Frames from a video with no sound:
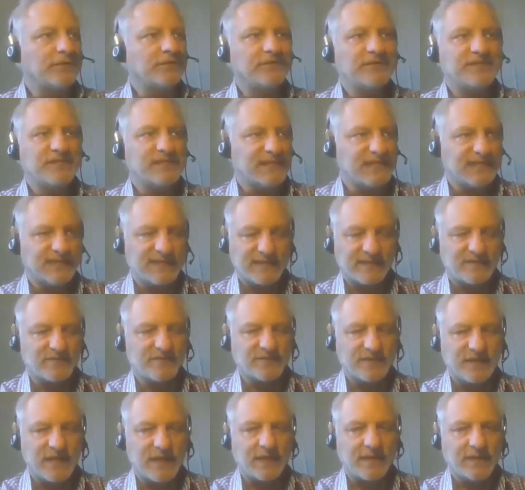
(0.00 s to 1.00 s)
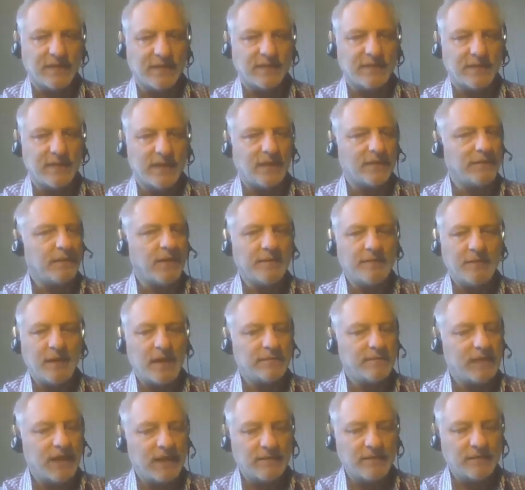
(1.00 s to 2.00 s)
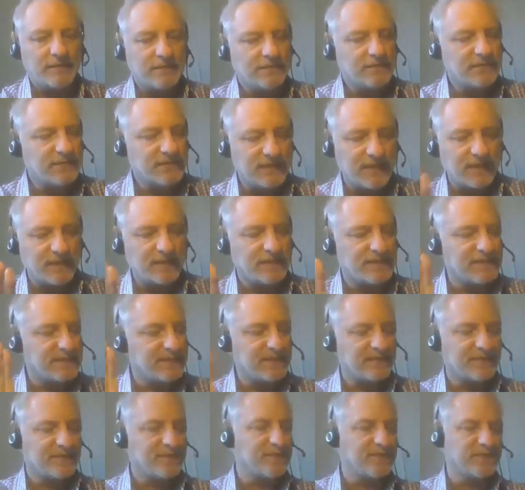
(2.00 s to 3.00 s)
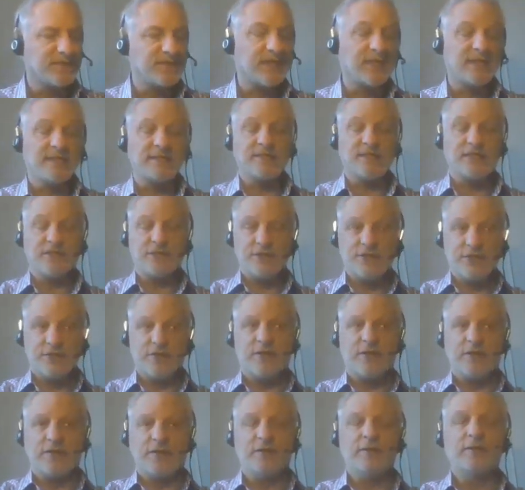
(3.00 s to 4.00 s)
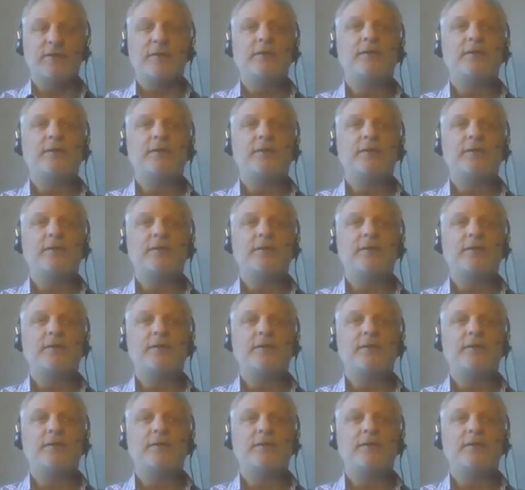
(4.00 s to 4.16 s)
statistical side. And I'm not saying the statistical side isn't good.